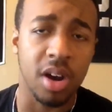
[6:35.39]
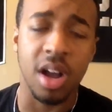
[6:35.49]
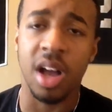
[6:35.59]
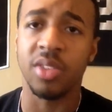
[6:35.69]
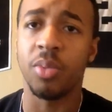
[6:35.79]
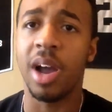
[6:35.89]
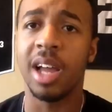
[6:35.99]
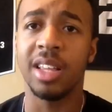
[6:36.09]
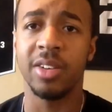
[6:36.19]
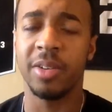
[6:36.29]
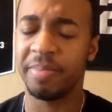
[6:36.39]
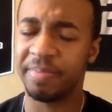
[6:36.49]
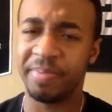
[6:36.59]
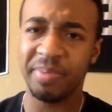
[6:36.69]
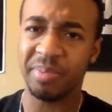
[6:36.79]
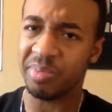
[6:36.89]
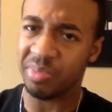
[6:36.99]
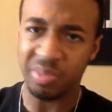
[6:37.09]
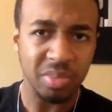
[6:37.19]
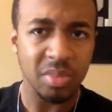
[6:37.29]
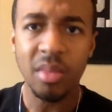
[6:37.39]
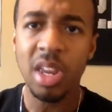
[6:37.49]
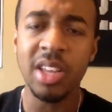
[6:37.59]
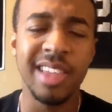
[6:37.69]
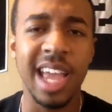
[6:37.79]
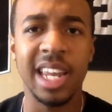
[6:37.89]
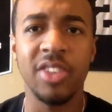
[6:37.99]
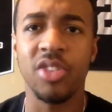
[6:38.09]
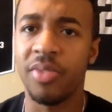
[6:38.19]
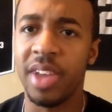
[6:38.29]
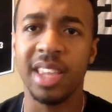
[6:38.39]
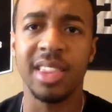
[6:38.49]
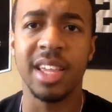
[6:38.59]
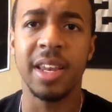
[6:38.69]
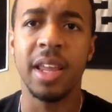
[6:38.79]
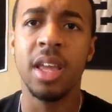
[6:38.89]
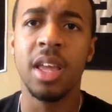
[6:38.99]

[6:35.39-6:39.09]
Osweiler, Danny Trevathan,